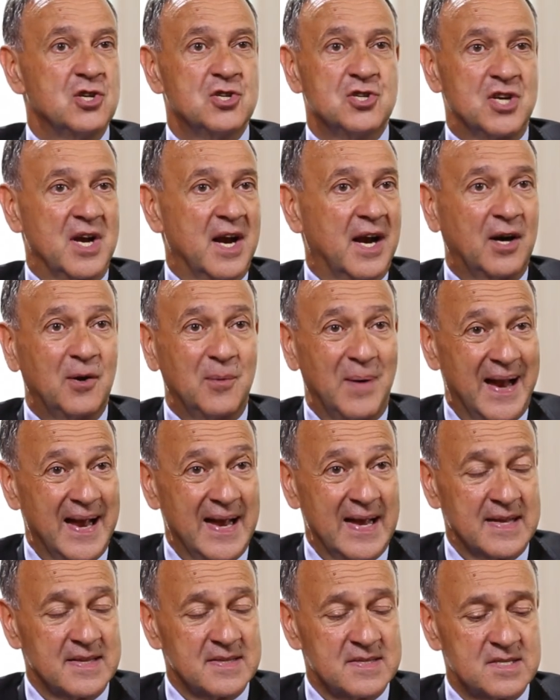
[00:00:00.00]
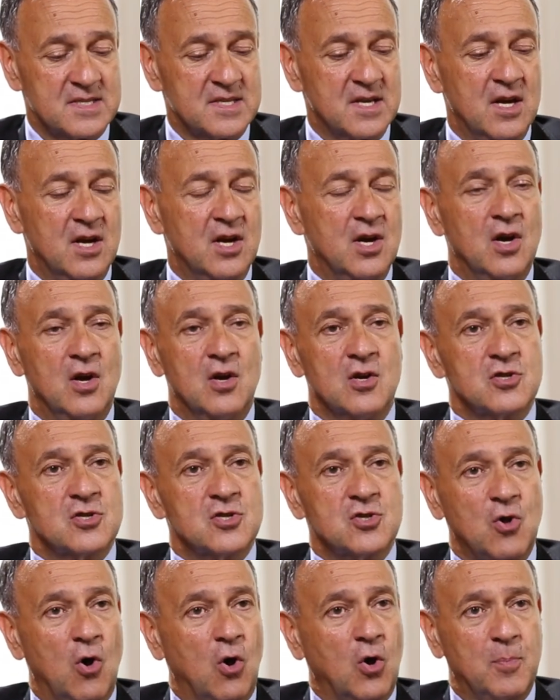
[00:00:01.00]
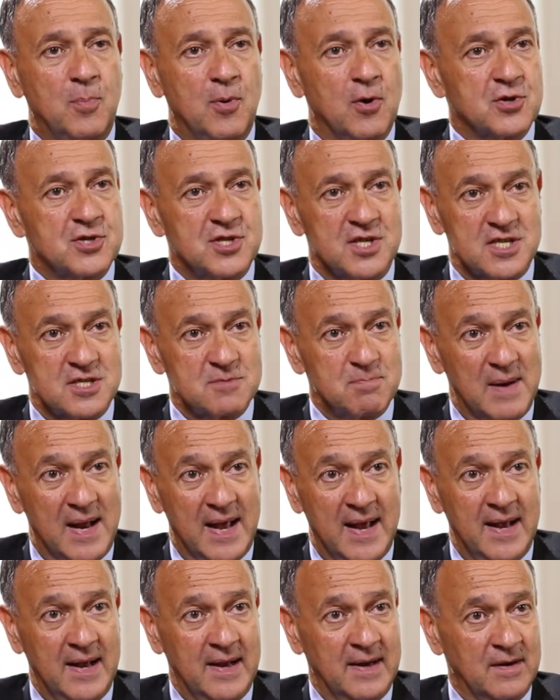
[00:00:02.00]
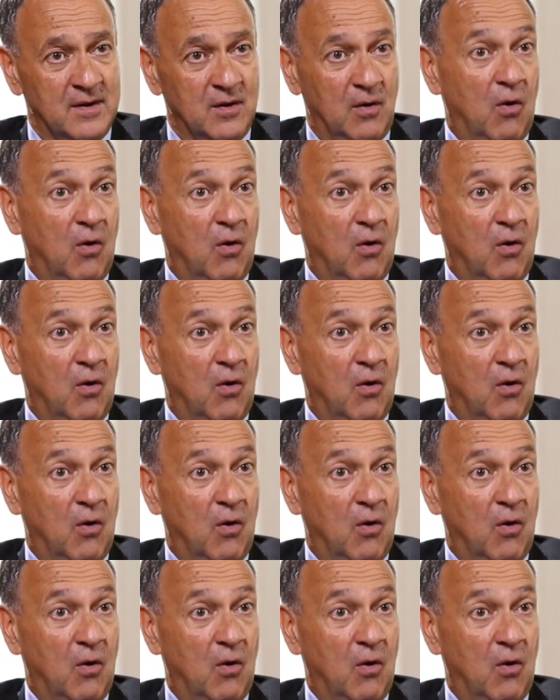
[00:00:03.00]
share grants, stock purchase plan,